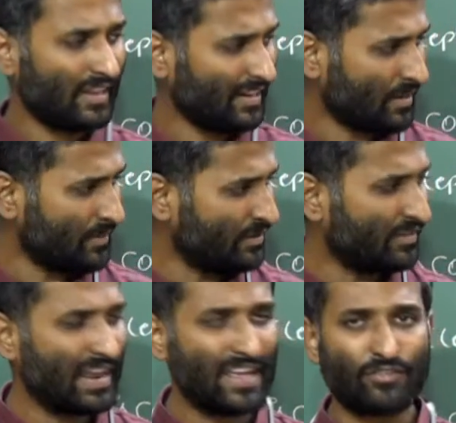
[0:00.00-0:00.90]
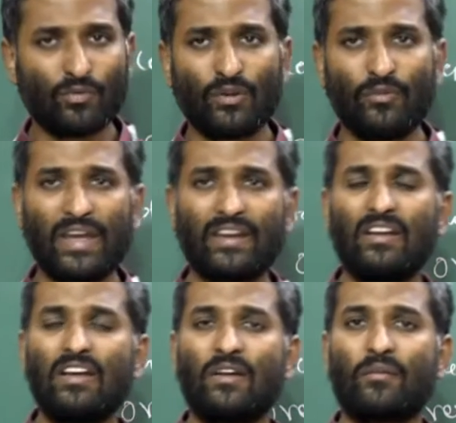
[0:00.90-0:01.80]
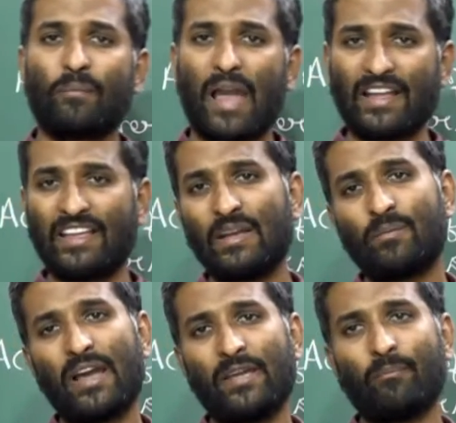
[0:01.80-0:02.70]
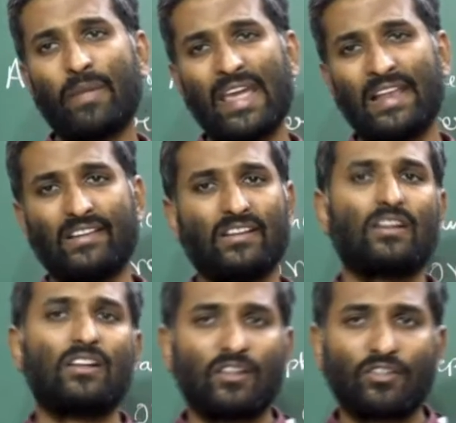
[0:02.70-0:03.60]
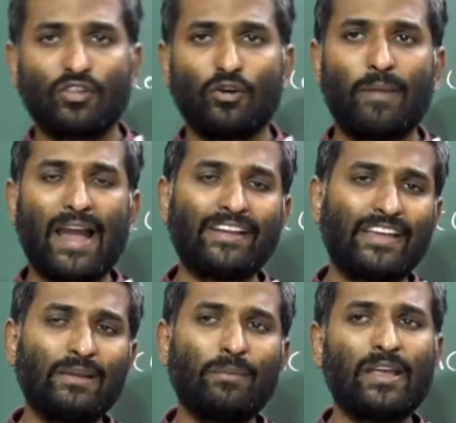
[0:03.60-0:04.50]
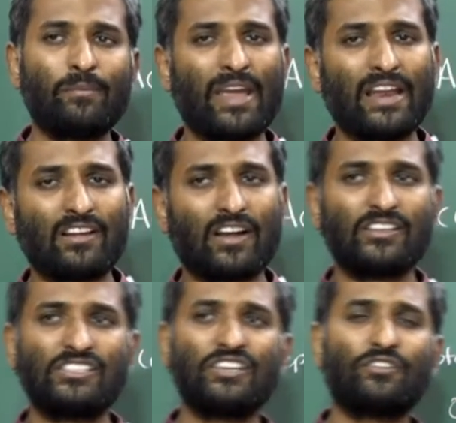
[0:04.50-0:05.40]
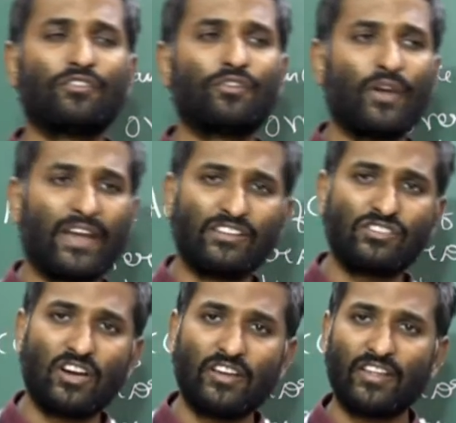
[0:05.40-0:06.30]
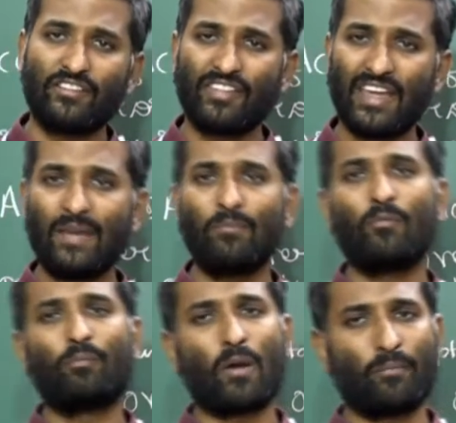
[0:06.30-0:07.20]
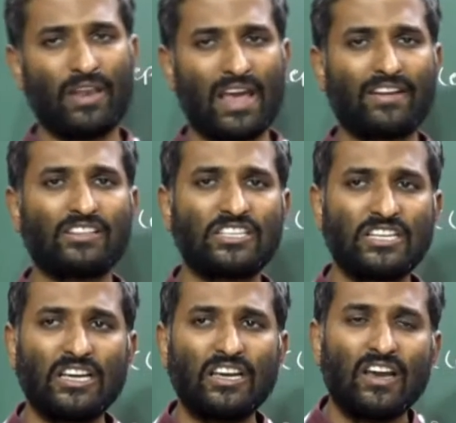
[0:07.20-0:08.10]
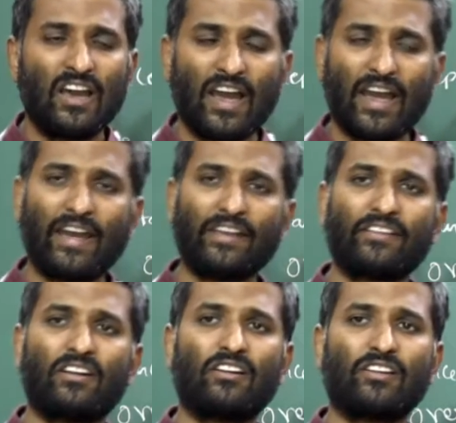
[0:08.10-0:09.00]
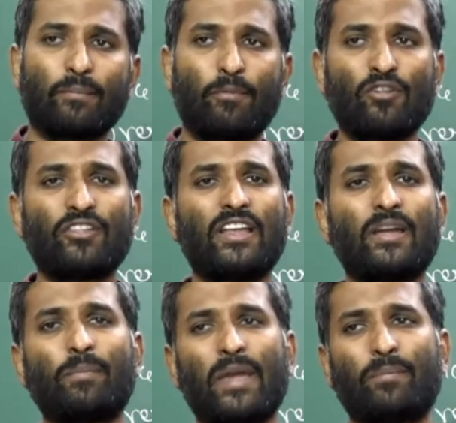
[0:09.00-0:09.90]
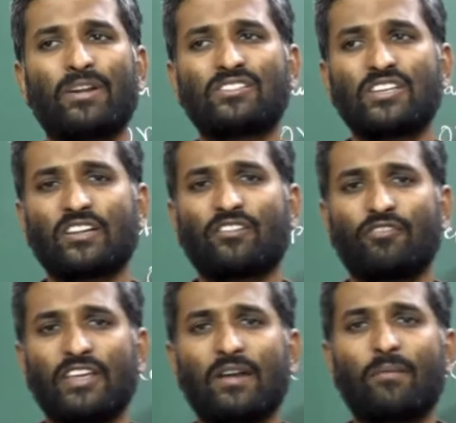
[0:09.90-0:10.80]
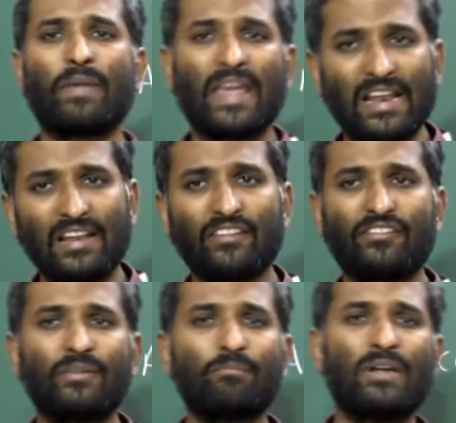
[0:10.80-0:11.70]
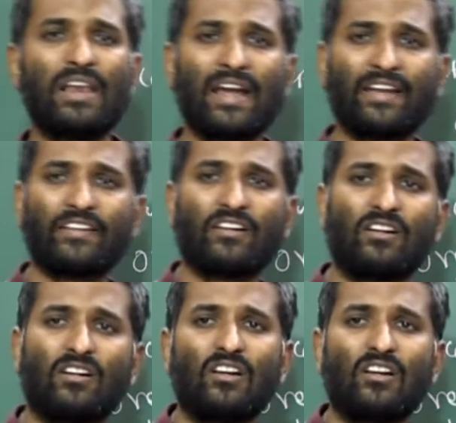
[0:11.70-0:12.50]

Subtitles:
Then coming to the last one, where banking by mail. So banking by mail continues to enjoy the same popularity, and depositing paper checks via mail is simple and